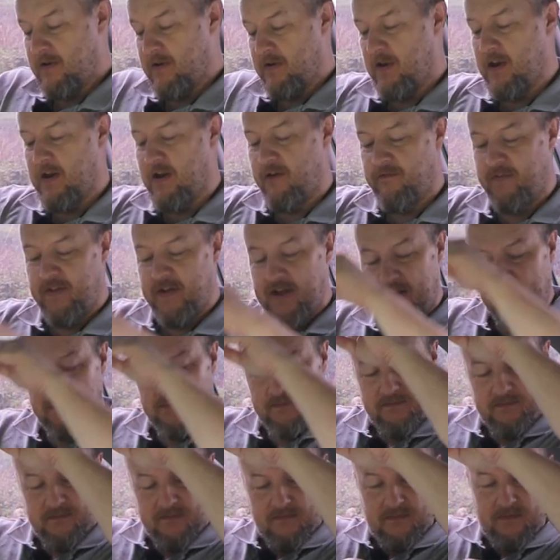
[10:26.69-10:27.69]
Love
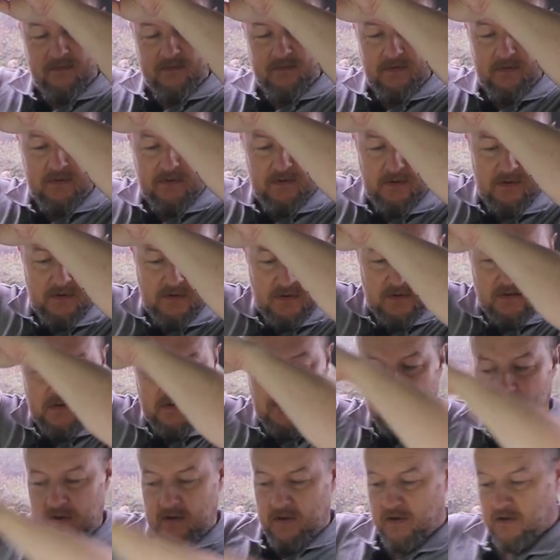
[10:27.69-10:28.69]
that.
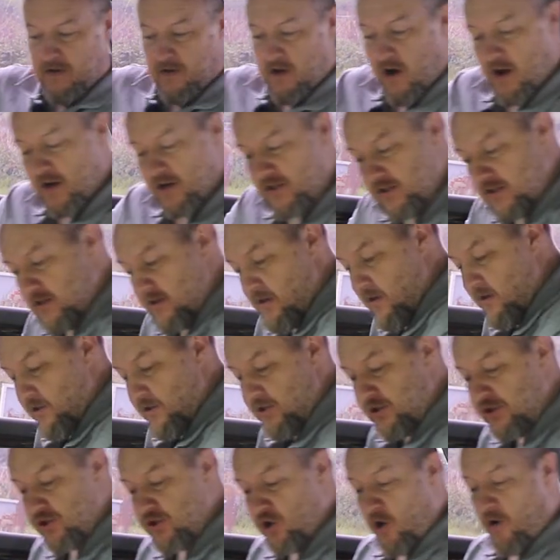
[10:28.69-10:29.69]
Nice
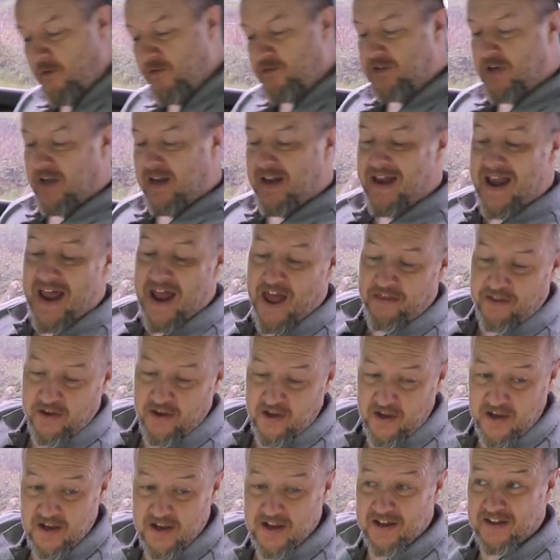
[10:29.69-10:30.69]
soft
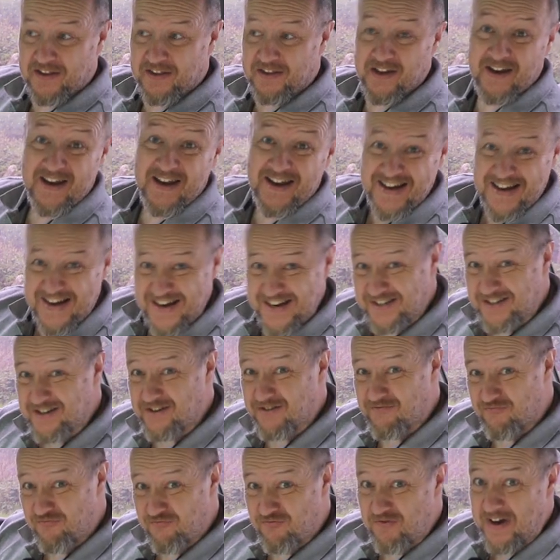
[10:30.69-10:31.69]
leather that
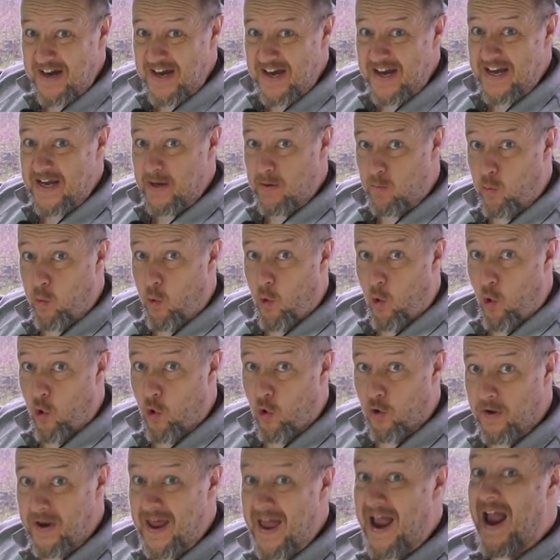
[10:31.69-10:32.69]
isn't really
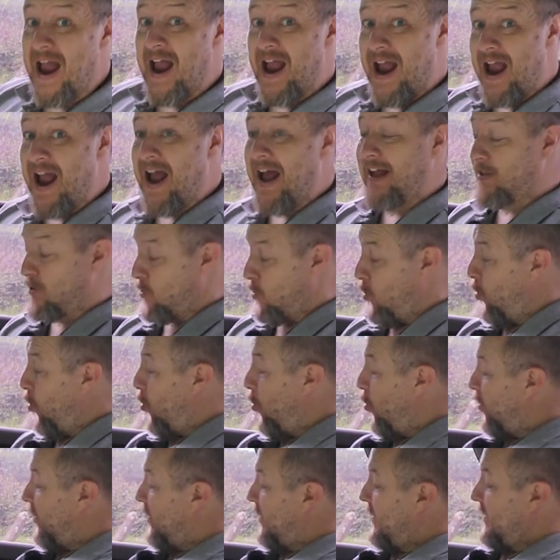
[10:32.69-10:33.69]
worn at
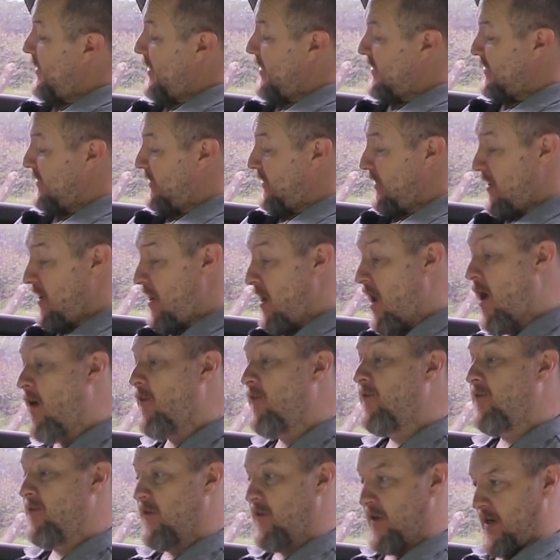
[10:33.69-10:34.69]
all. It's
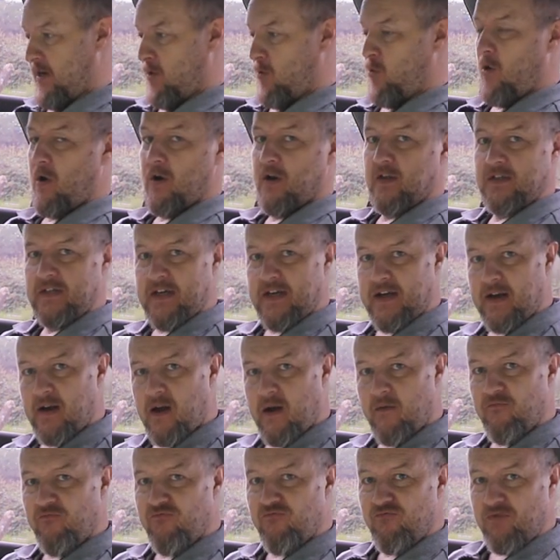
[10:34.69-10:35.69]
lovely quality and
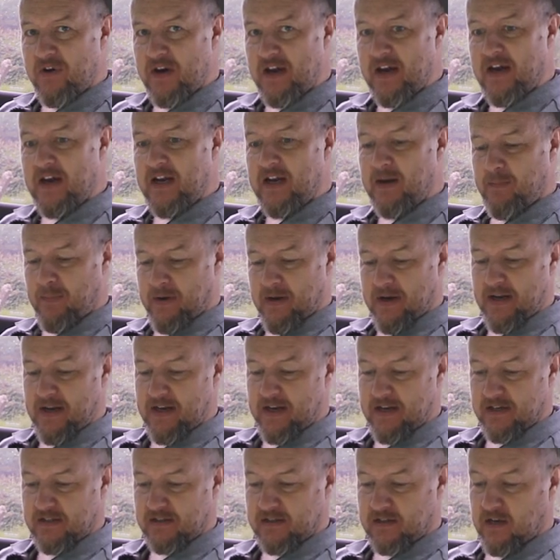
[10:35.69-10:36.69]
I'm really
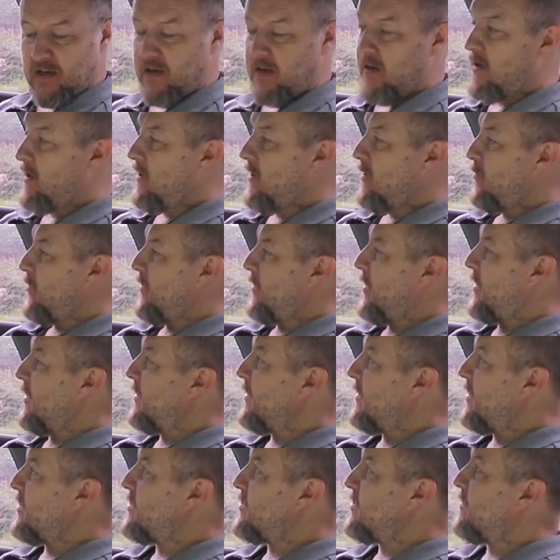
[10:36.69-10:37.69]
pleased with the
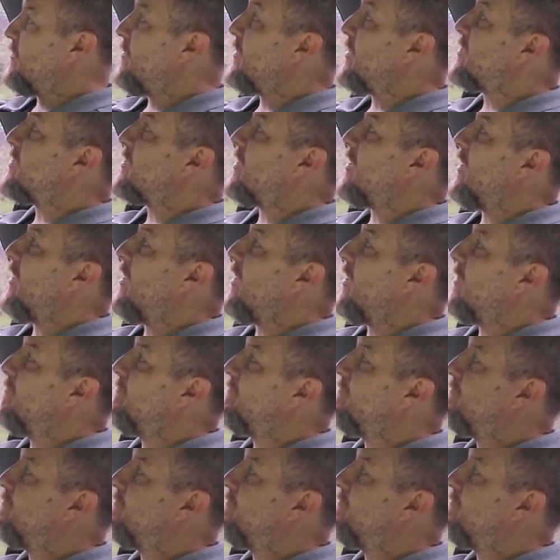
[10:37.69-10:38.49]
condition of this car.